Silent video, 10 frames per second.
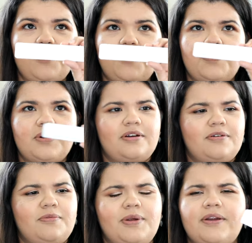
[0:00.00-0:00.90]

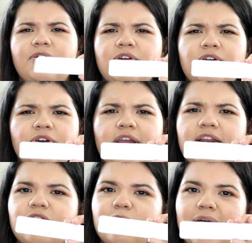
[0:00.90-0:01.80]
or whatever your
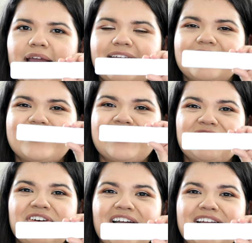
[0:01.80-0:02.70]
creative mind can
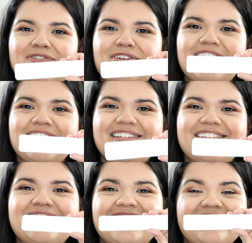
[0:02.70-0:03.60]
find for these,